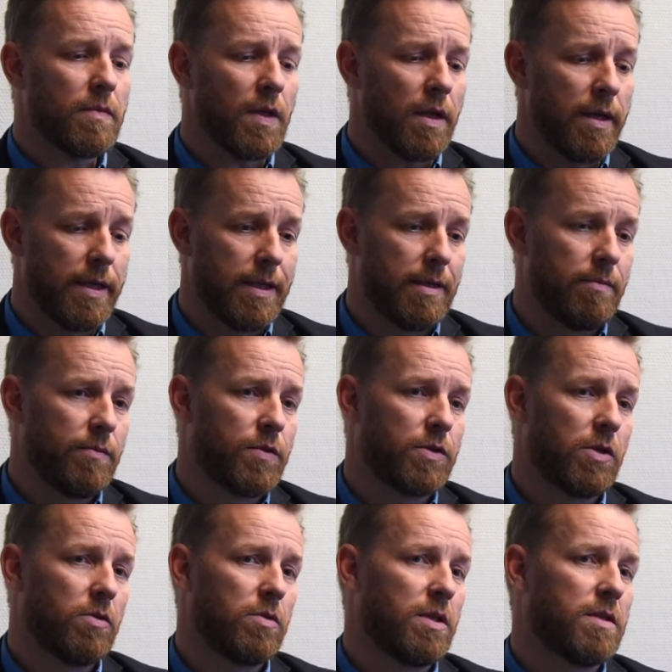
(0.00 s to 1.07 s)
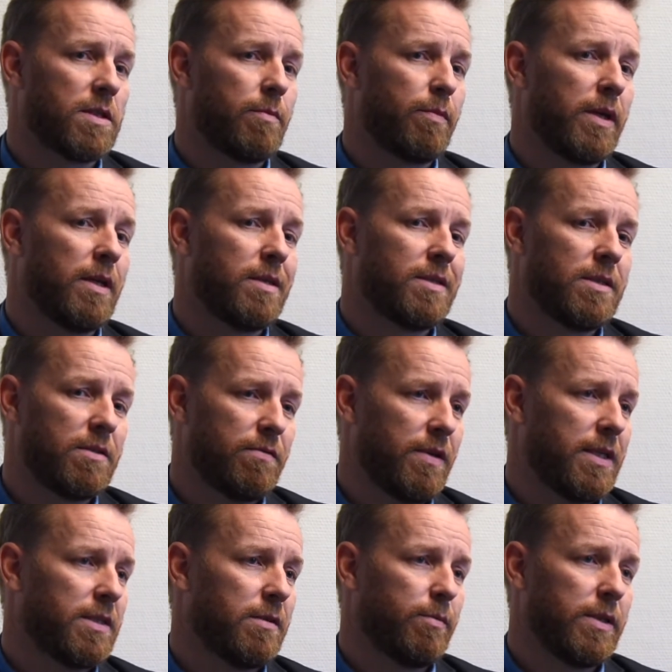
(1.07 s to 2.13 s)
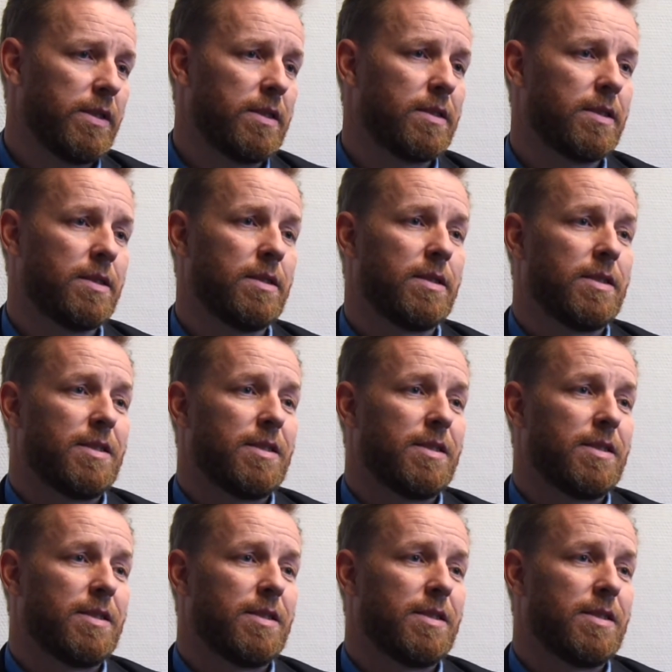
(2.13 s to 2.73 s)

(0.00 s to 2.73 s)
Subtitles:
So the stability, the flexibility,